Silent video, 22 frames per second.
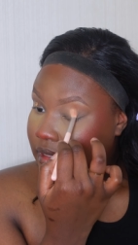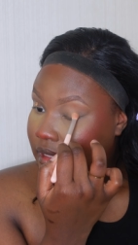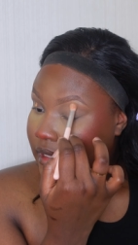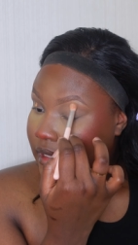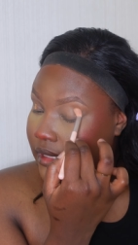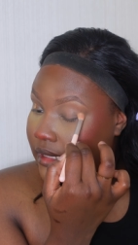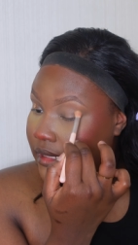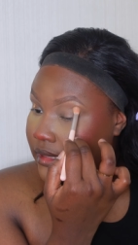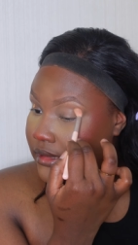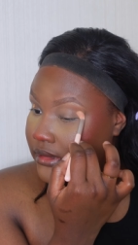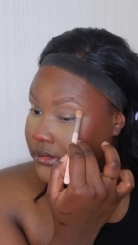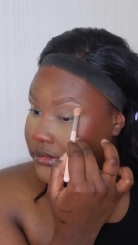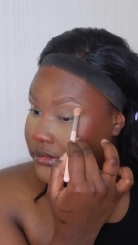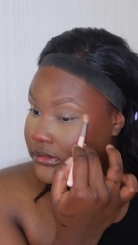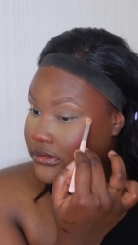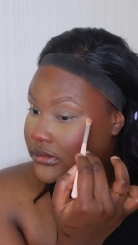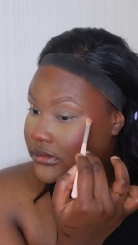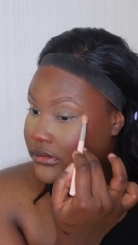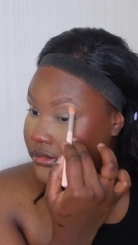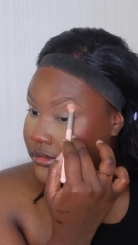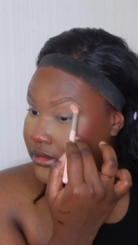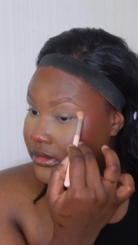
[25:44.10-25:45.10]
And
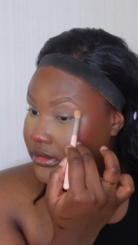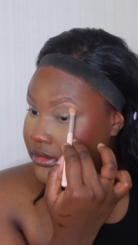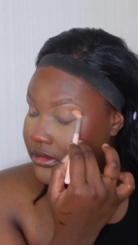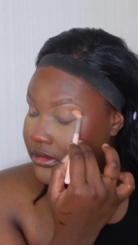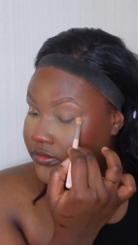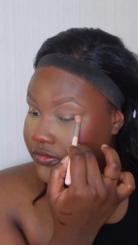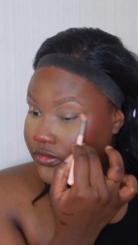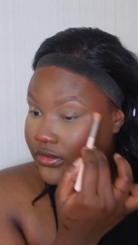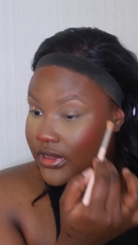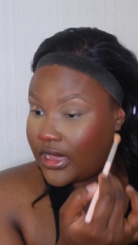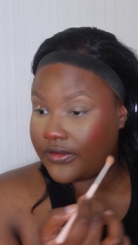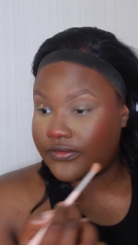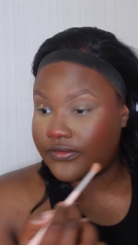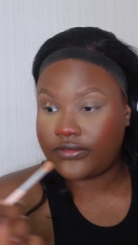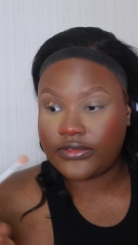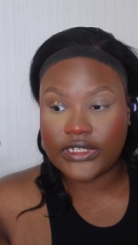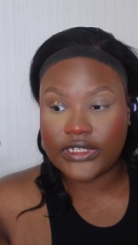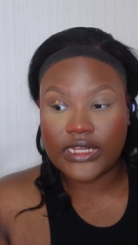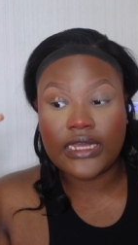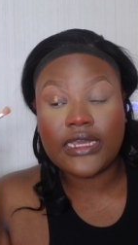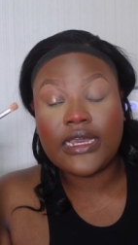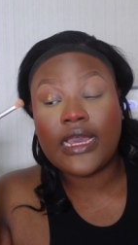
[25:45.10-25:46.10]
if you have
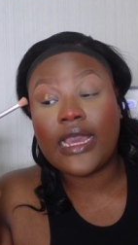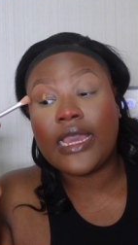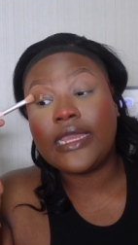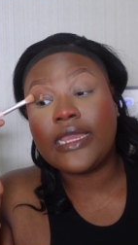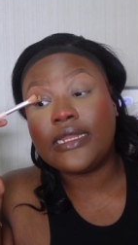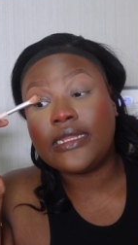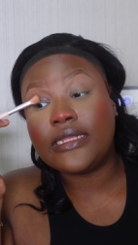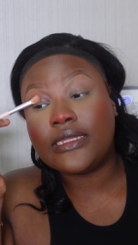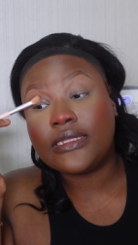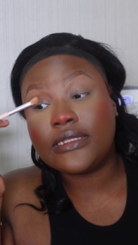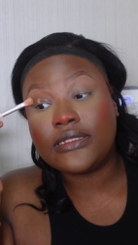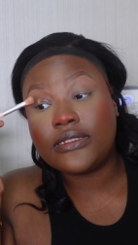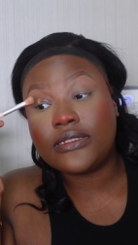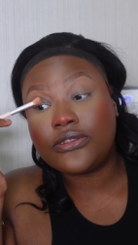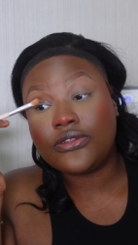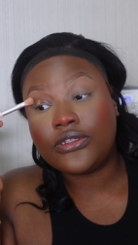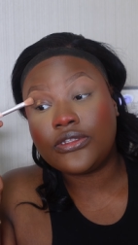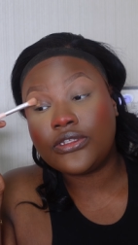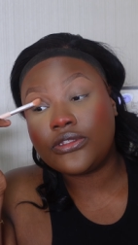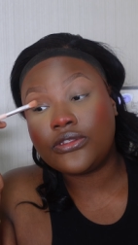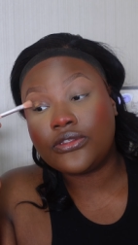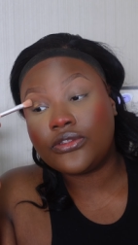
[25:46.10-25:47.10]
dark eyelids, you
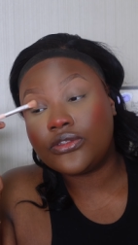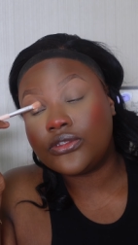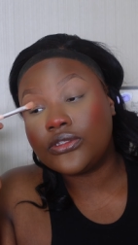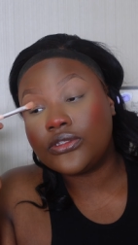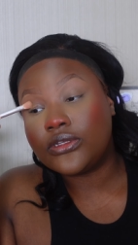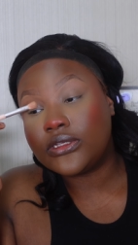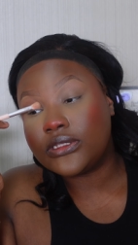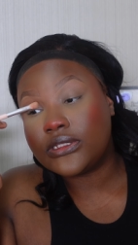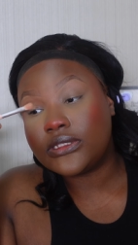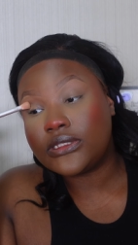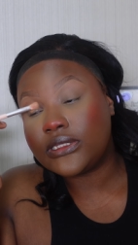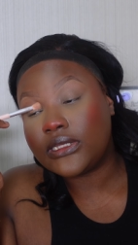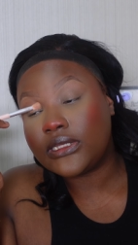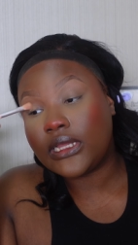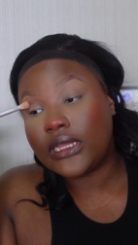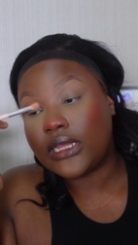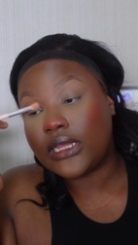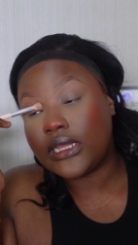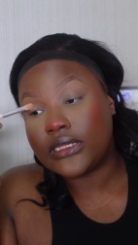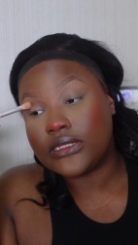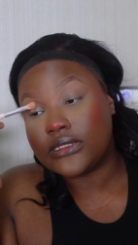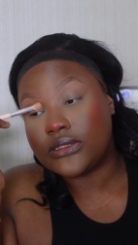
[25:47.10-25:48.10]
need to use concealer
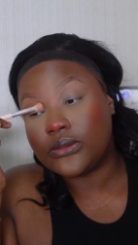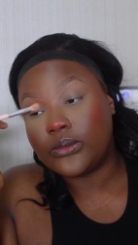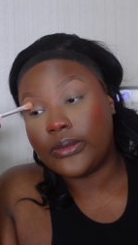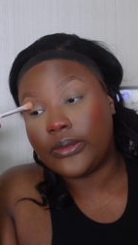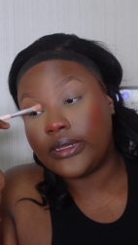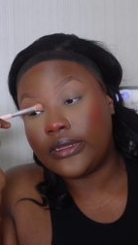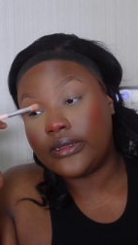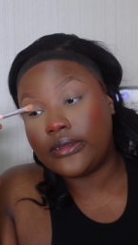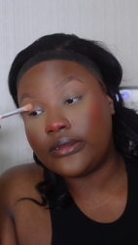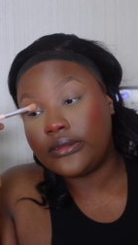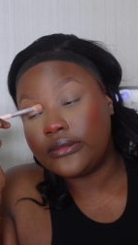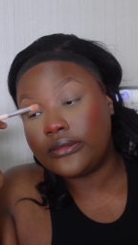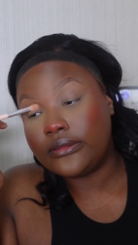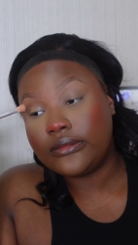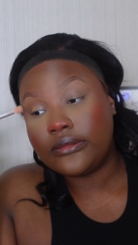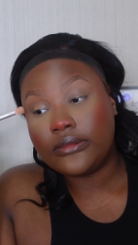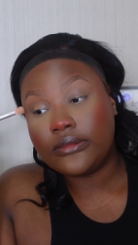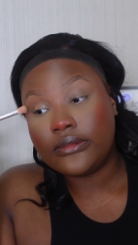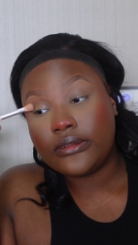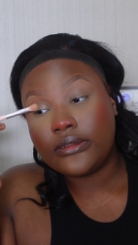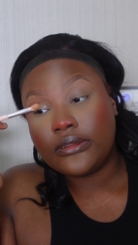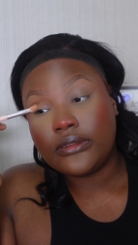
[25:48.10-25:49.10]
as well,
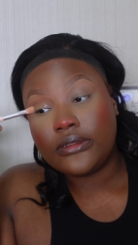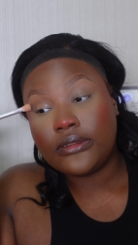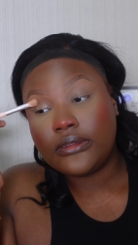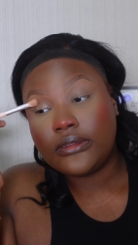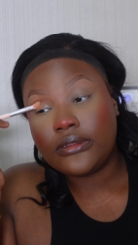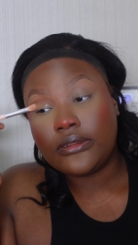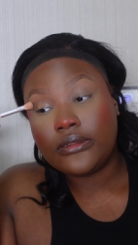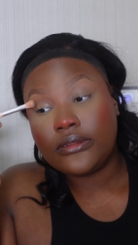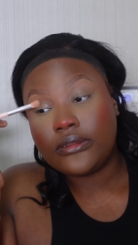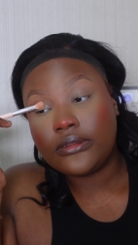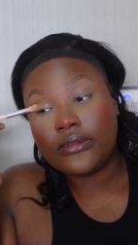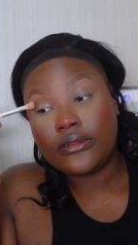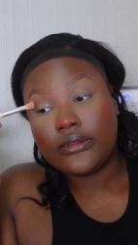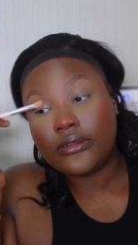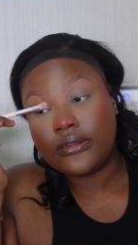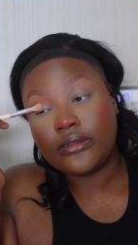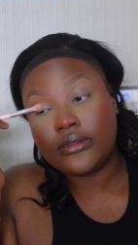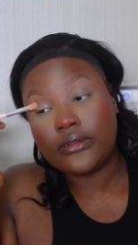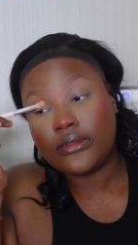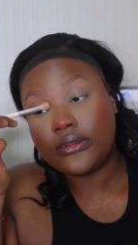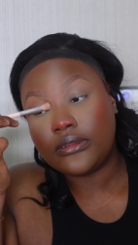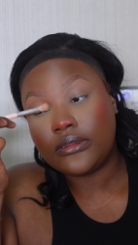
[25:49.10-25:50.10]
so
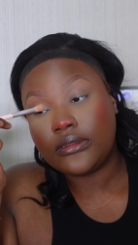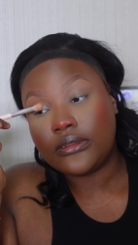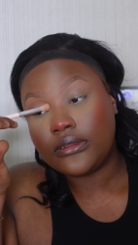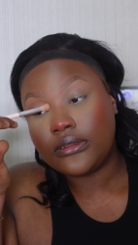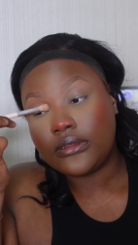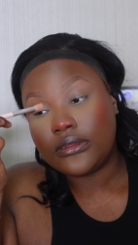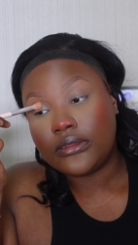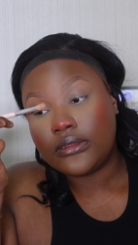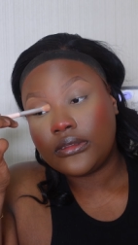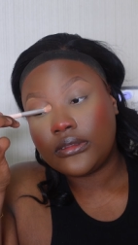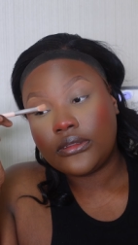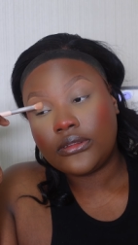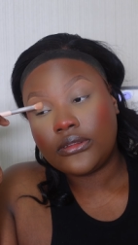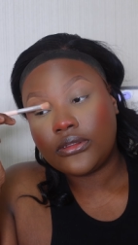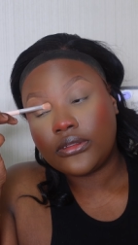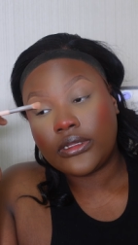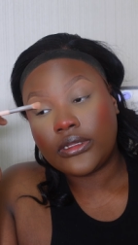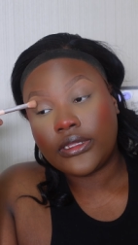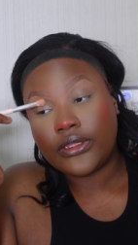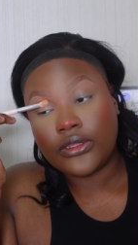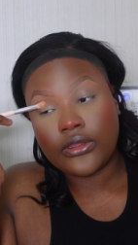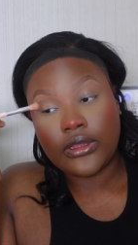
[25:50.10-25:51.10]

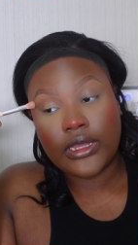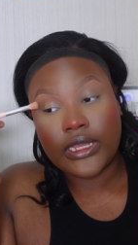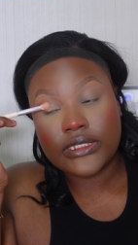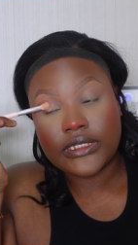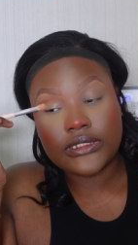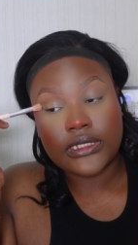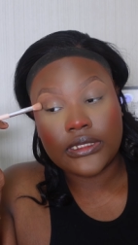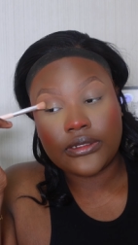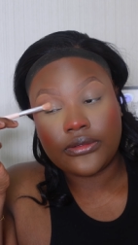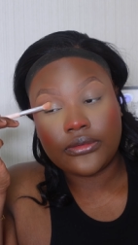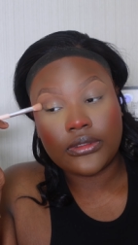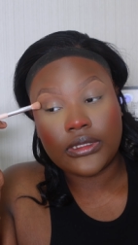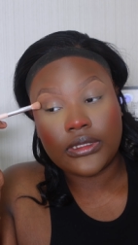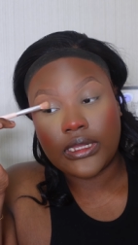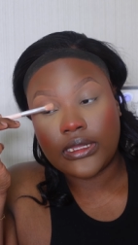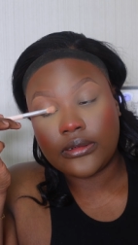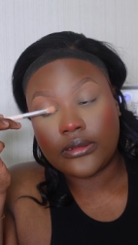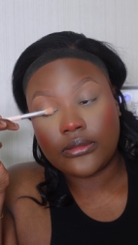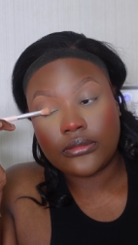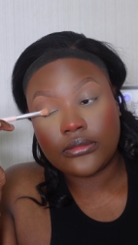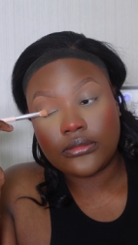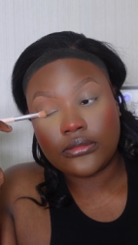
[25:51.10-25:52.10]
that your eyeshadow
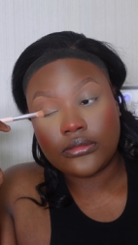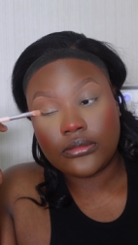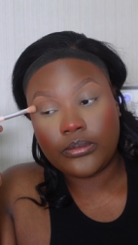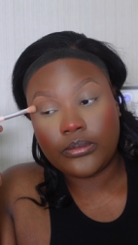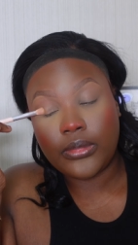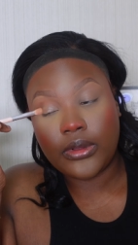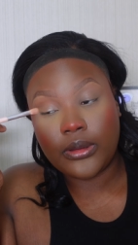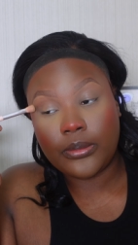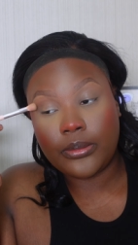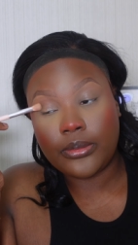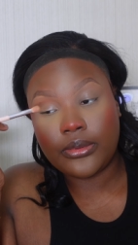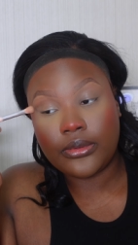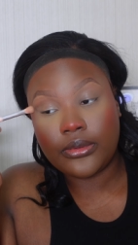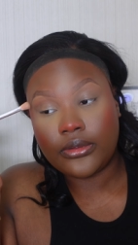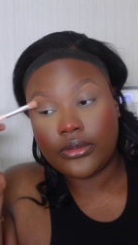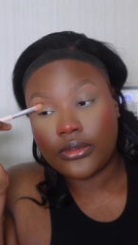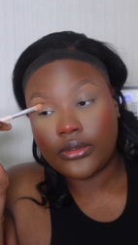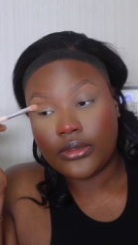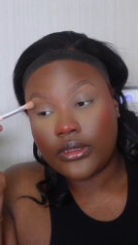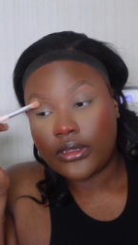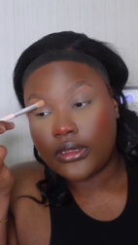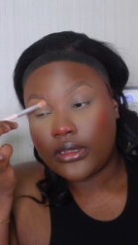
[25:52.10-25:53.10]
can pop
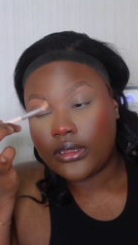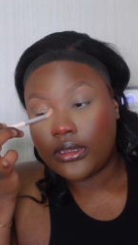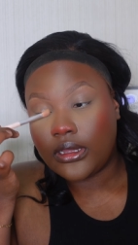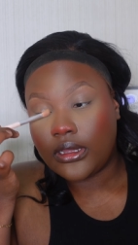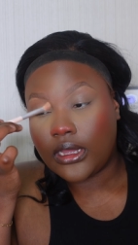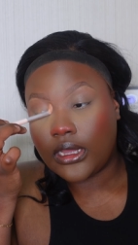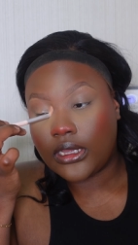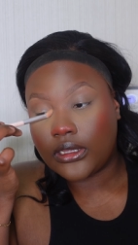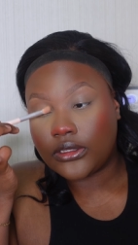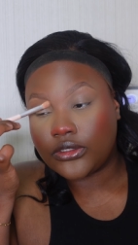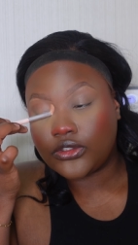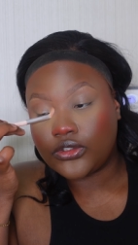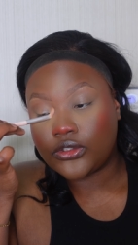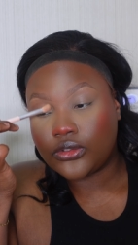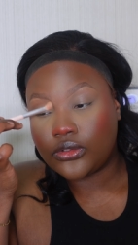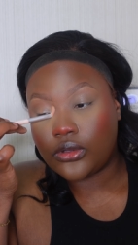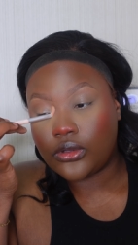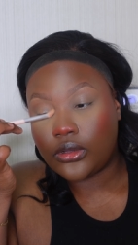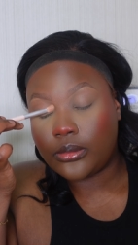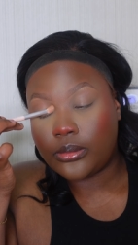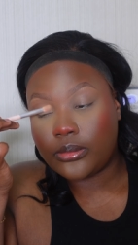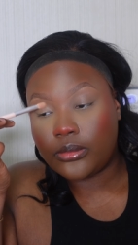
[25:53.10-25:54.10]
and show
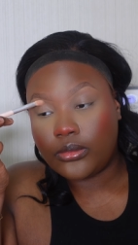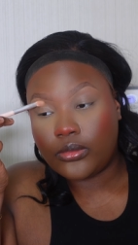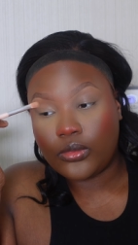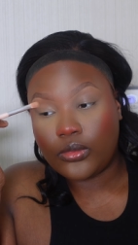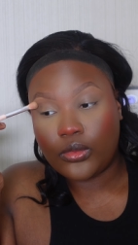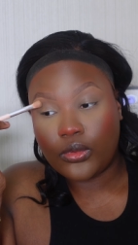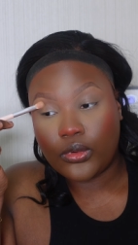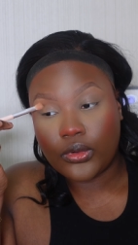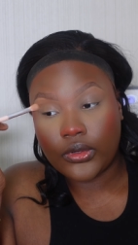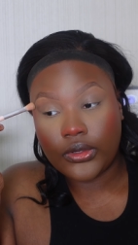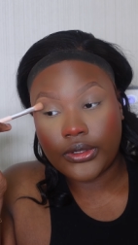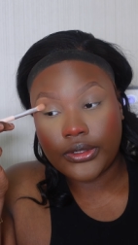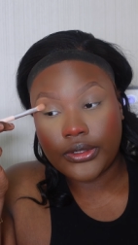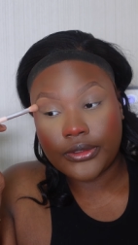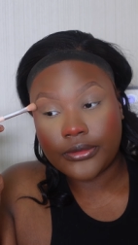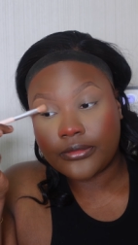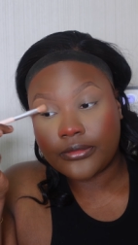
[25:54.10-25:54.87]
up more.